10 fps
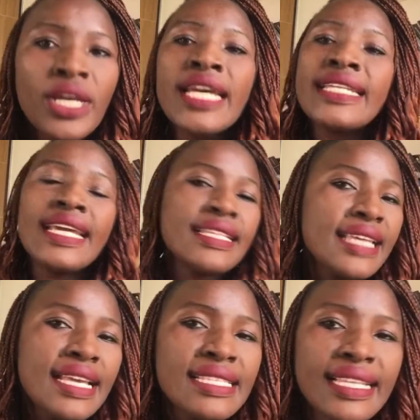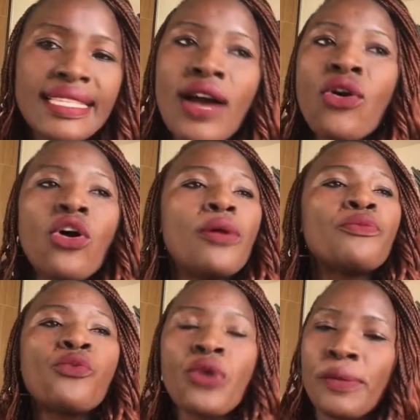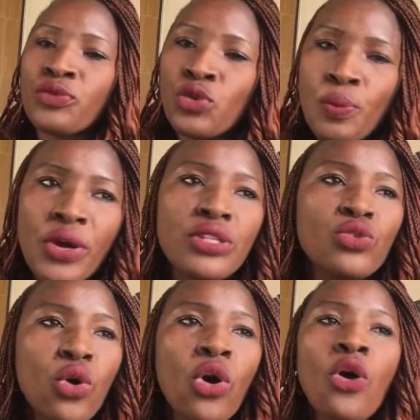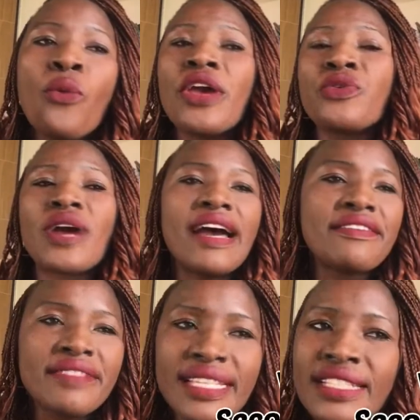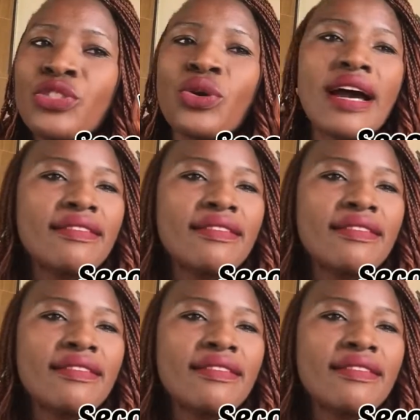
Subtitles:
Then years later come Web 2.0, where you can read, you can